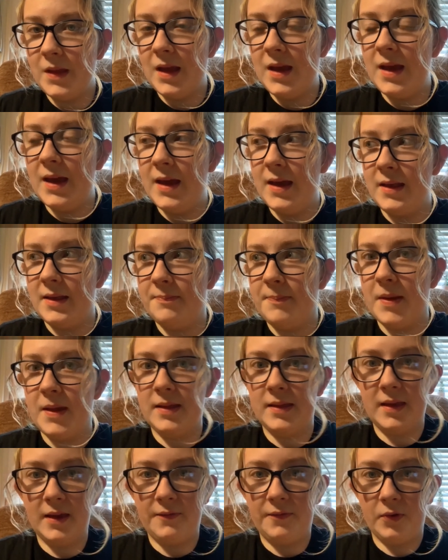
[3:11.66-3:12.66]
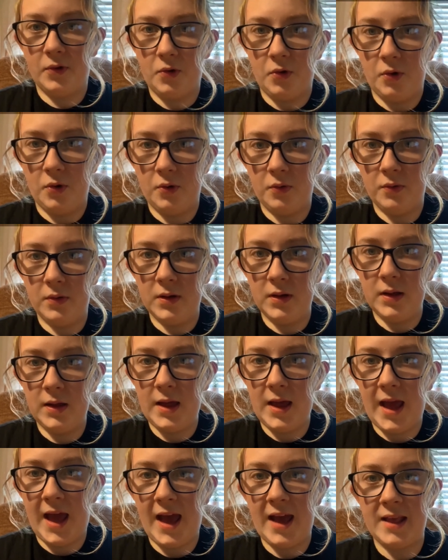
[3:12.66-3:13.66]
has been difficult.
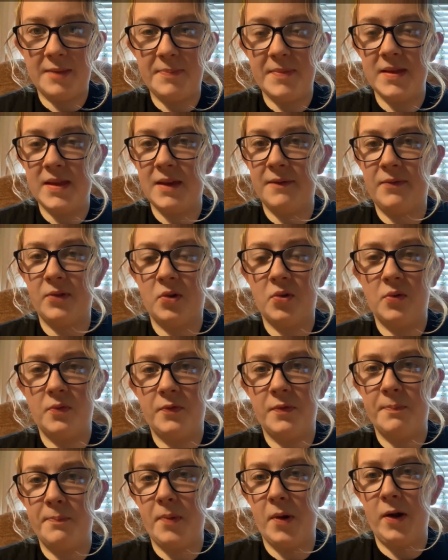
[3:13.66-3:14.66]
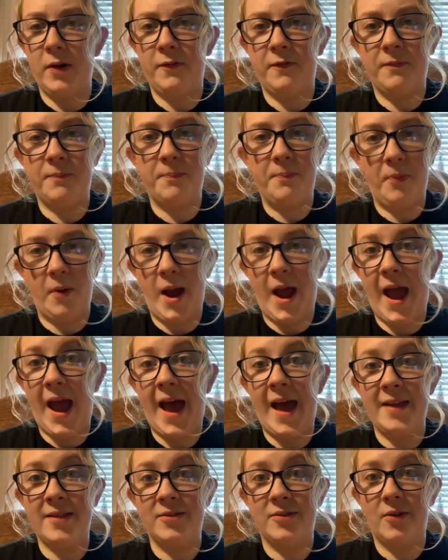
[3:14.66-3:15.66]
It has been difficult for both Brett
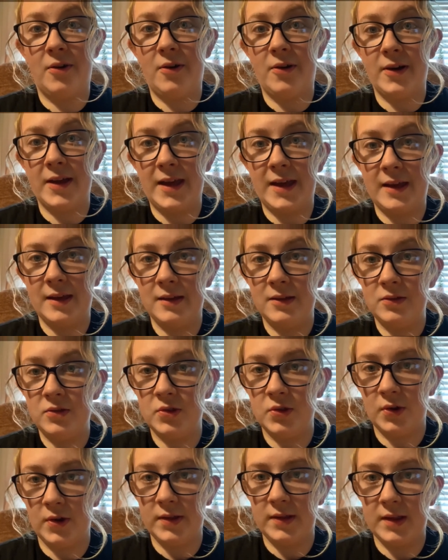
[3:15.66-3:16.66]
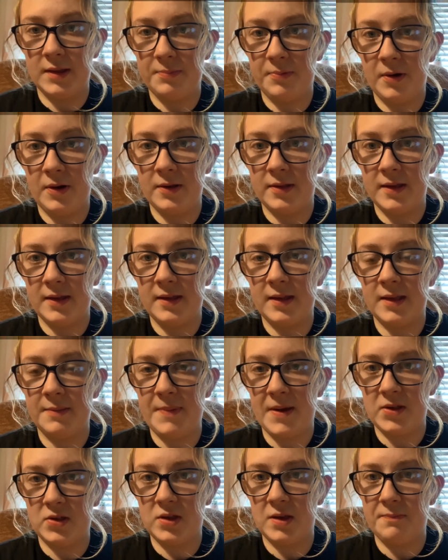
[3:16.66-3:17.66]
and I during this process,
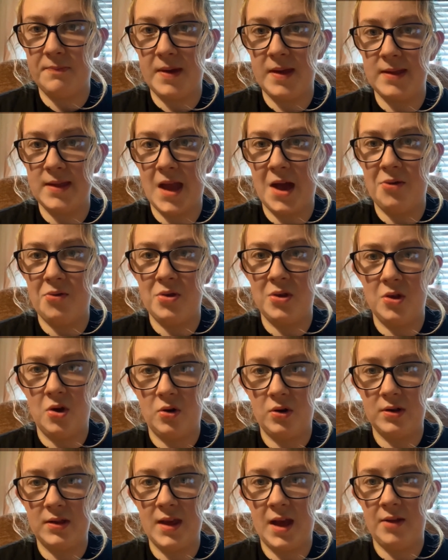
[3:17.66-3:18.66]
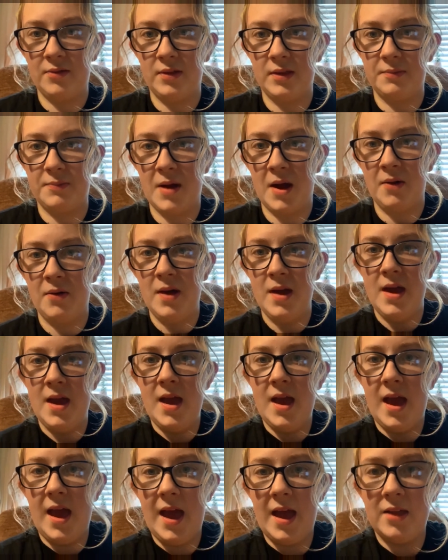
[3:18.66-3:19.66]
especially being now in lockdown as well
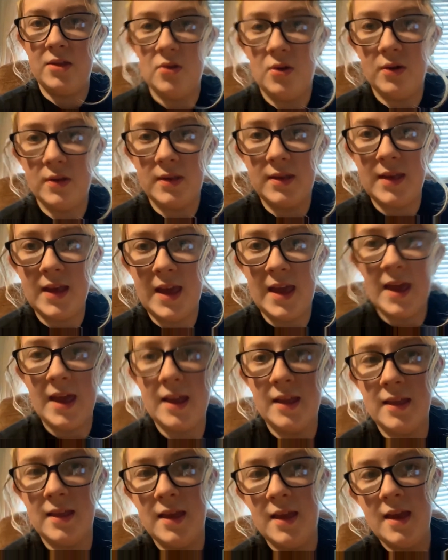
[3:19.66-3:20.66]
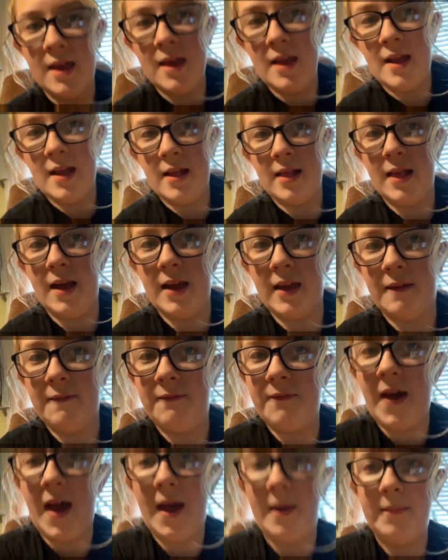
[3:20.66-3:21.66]
and not seeing like
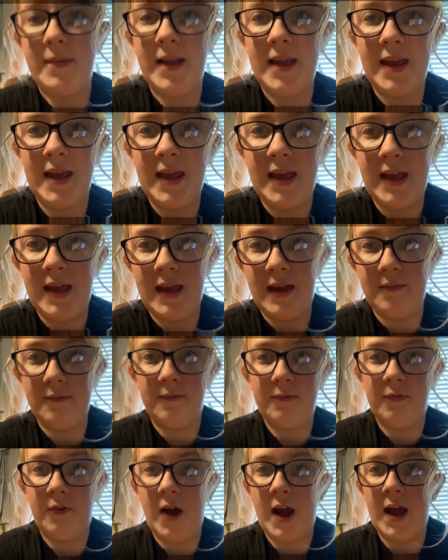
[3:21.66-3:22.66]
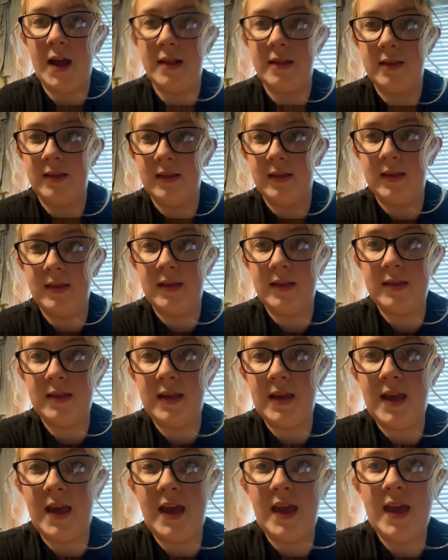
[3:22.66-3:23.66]
family and friends.
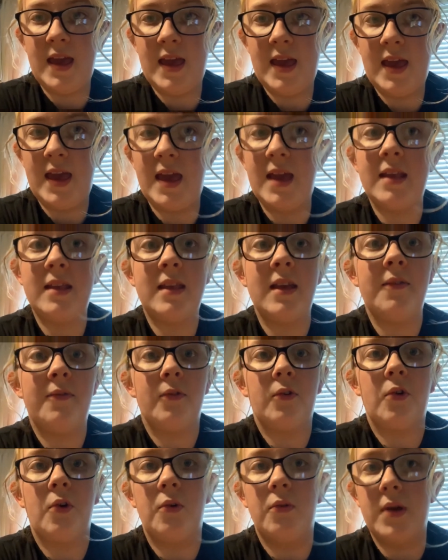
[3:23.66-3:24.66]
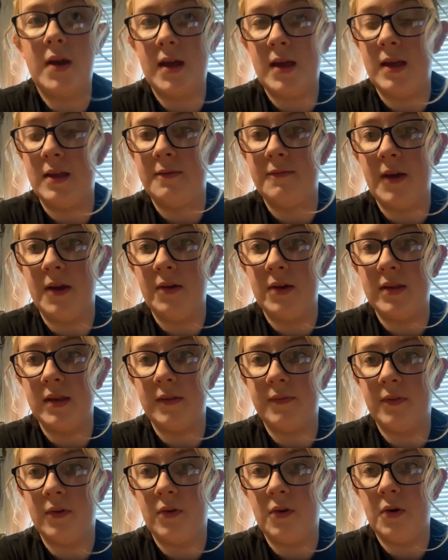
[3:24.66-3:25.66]
It's difficult. It is very
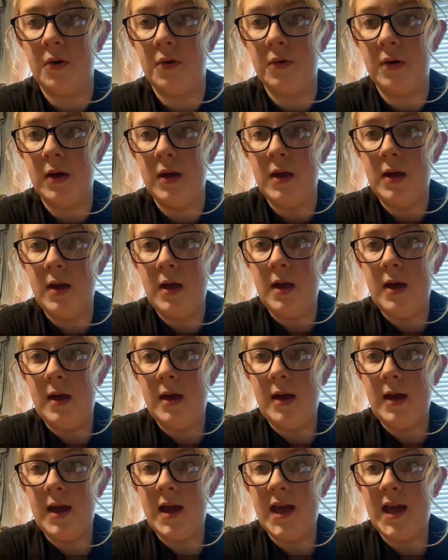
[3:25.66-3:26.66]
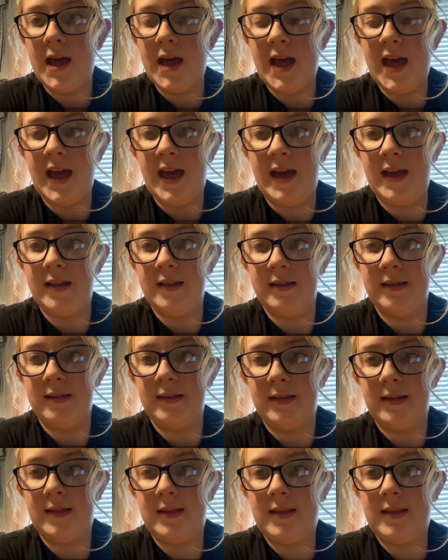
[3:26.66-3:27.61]
difficult. And